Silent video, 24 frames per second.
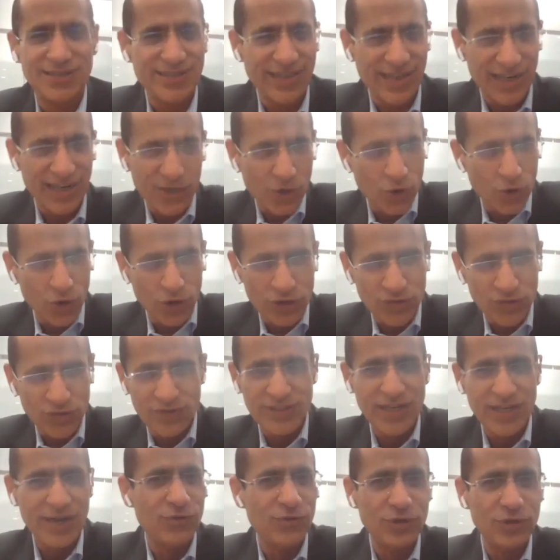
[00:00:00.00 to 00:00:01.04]
There are codes
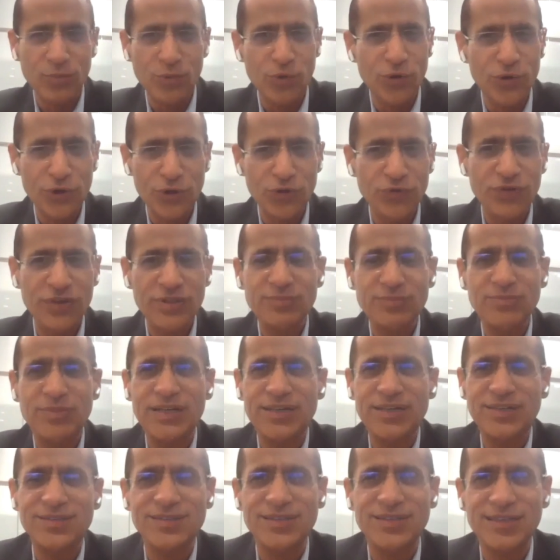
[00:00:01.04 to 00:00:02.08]
which I won't bore you with,
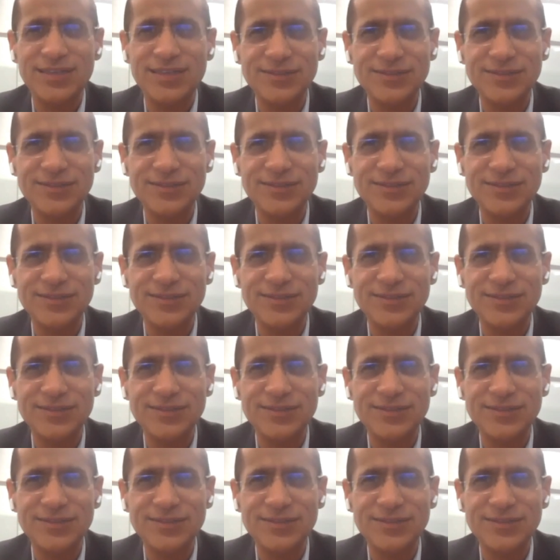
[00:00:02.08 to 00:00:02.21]
but